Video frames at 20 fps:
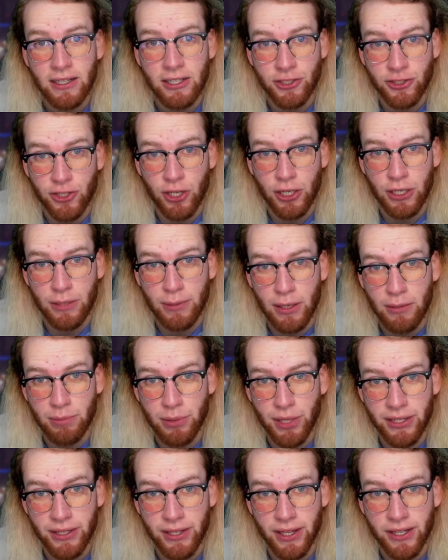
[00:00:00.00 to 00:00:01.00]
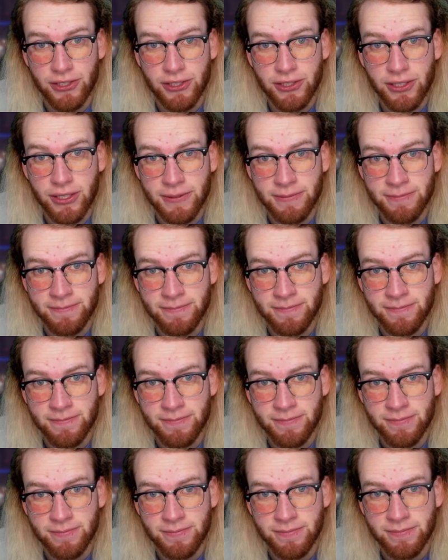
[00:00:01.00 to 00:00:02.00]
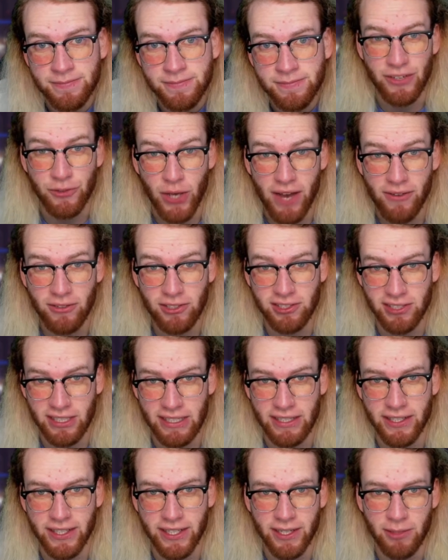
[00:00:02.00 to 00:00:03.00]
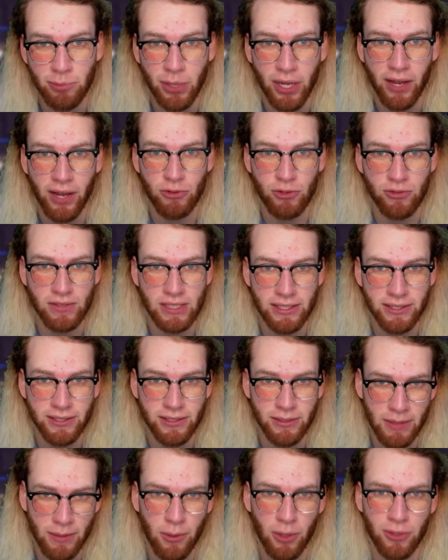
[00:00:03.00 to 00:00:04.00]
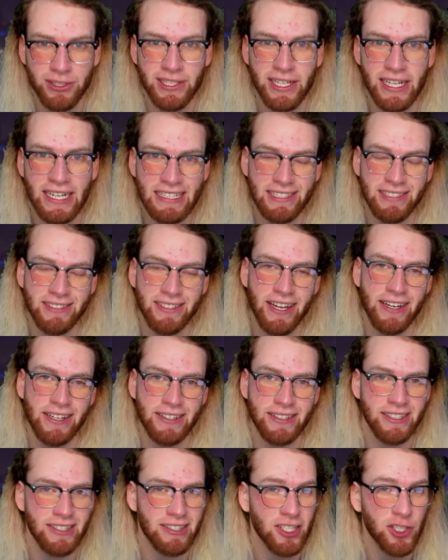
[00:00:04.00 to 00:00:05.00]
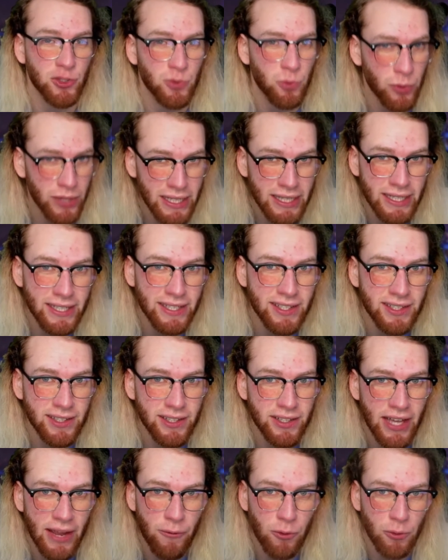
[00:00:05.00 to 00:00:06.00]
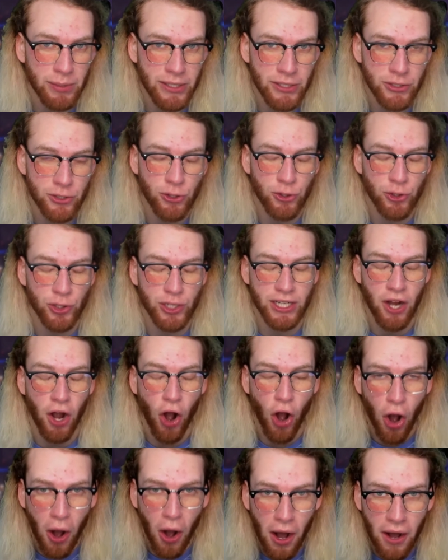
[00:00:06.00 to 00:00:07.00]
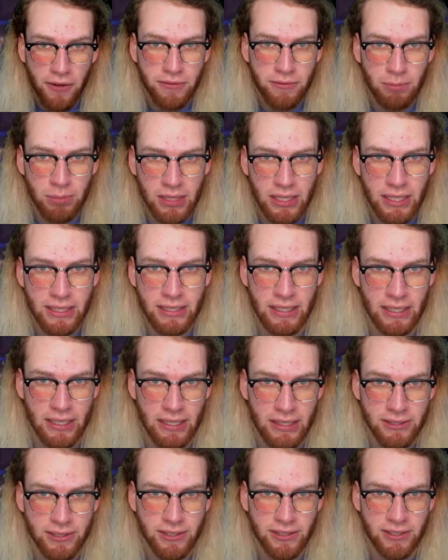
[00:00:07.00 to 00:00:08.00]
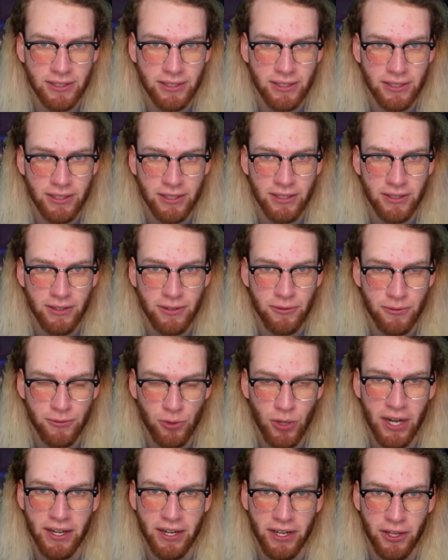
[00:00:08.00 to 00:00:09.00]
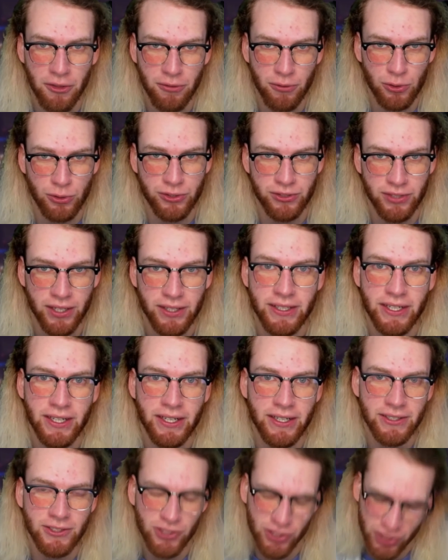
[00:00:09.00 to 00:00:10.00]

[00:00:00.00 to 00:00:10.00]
let's talk about Bloodlust. If you haven't seen it yet, Behavior released a memo today stating that this weekend they will be turning off Bloodlust Friday through Sunday.